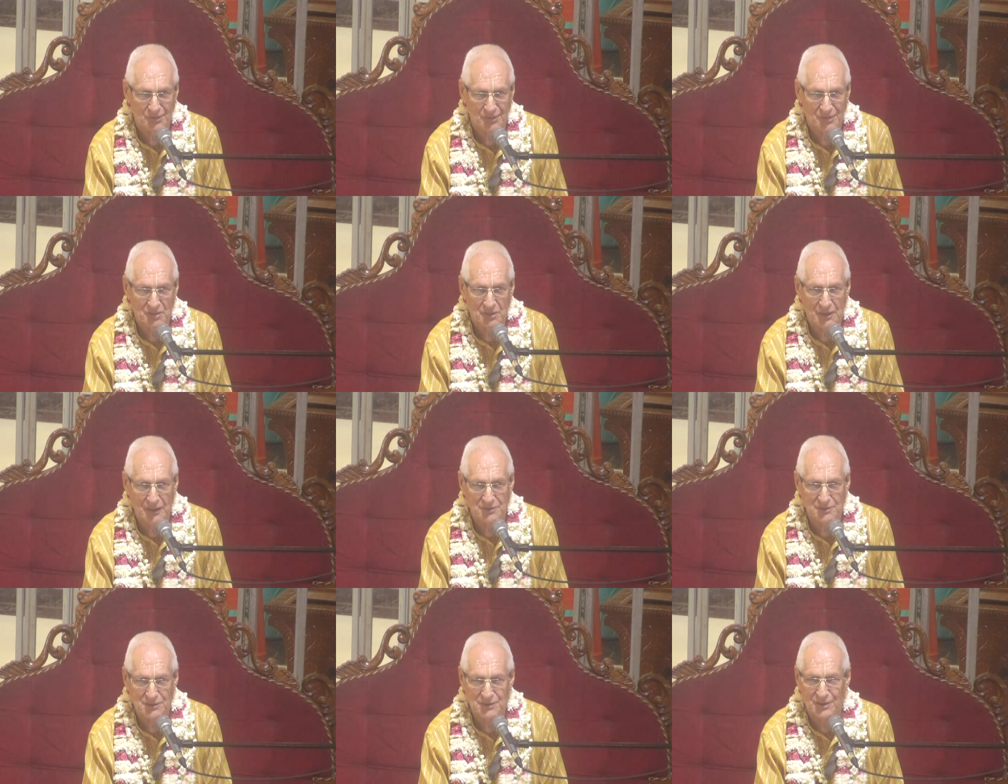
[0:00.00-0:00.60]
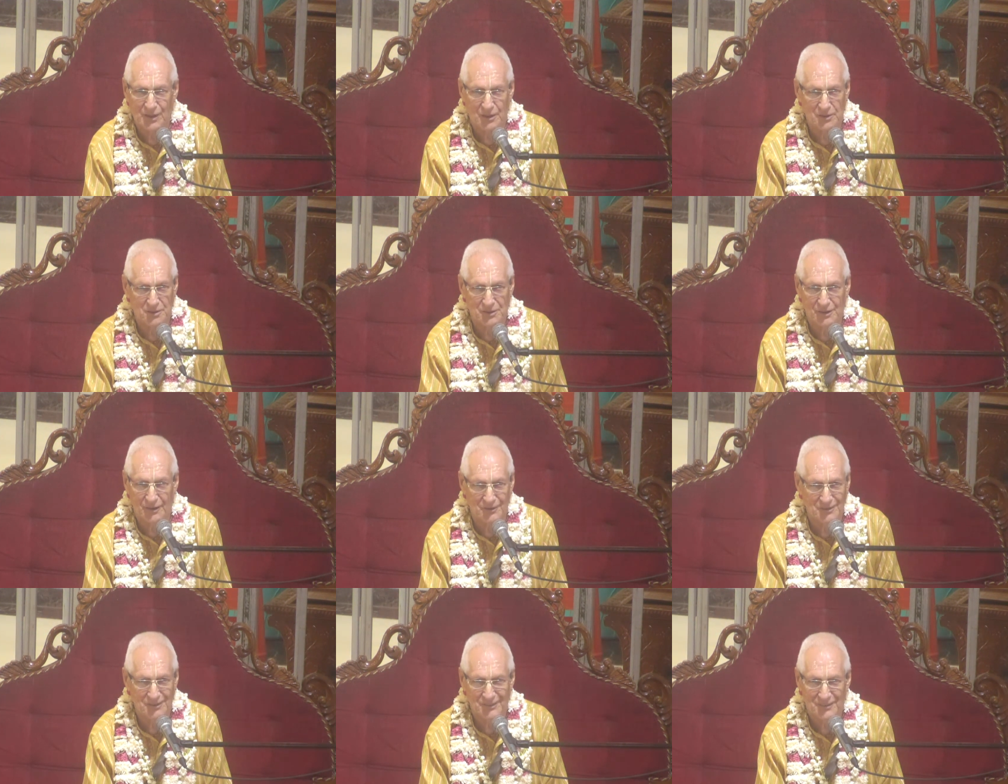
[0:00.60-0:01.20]
that's not
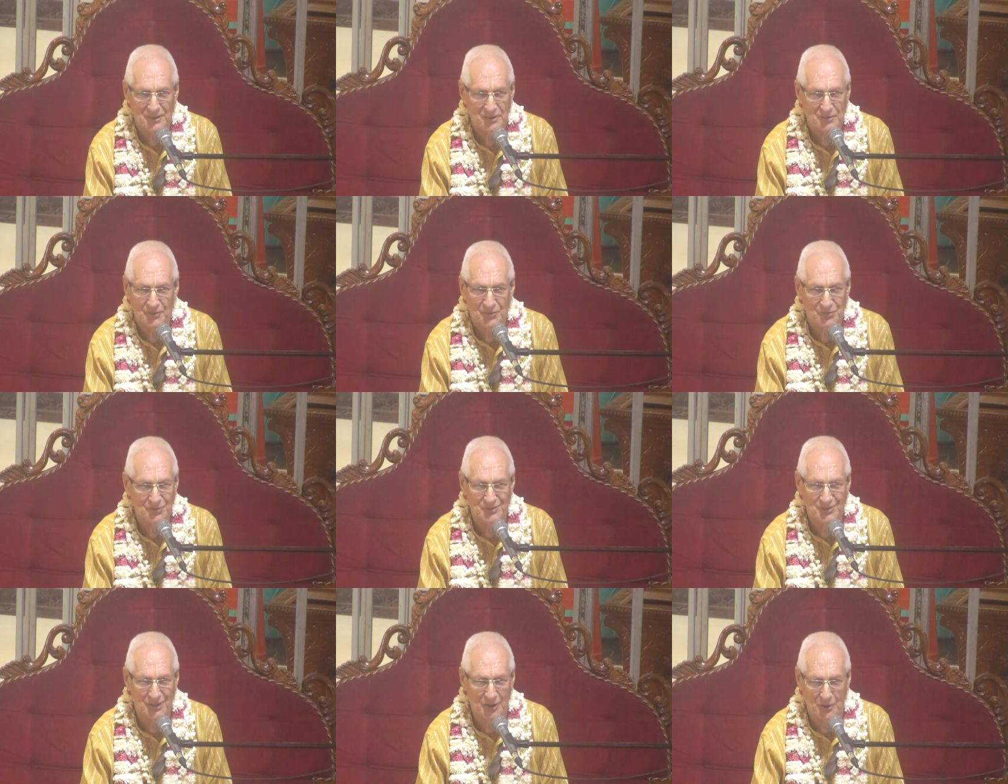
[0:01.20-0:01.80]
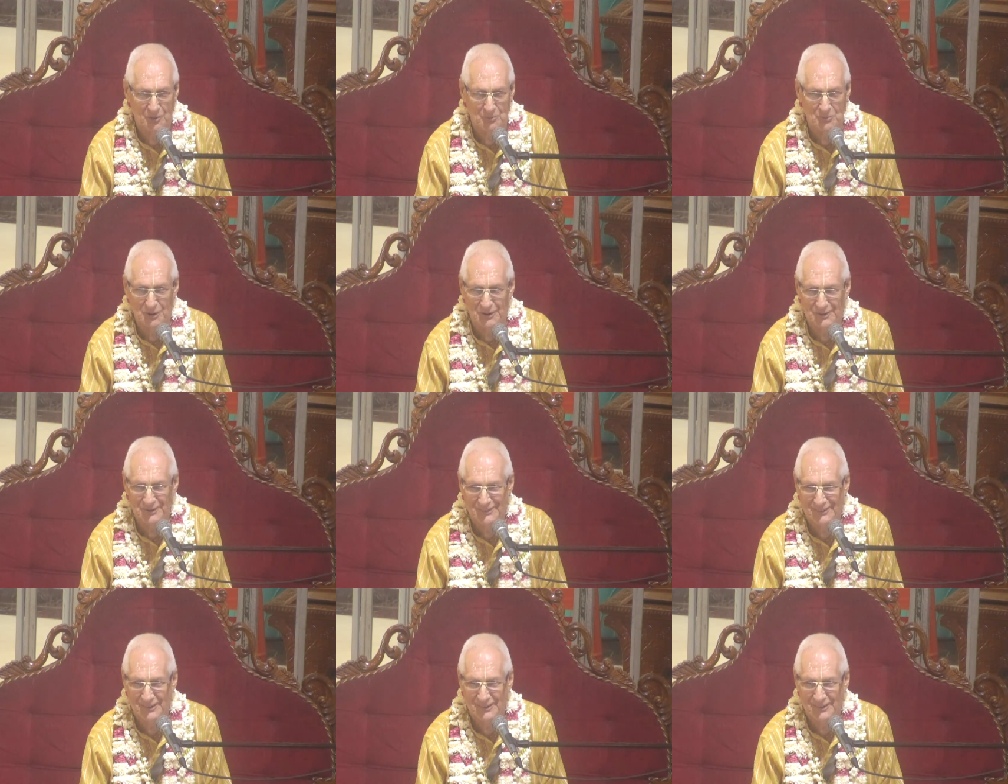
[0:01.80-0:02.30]
dharma.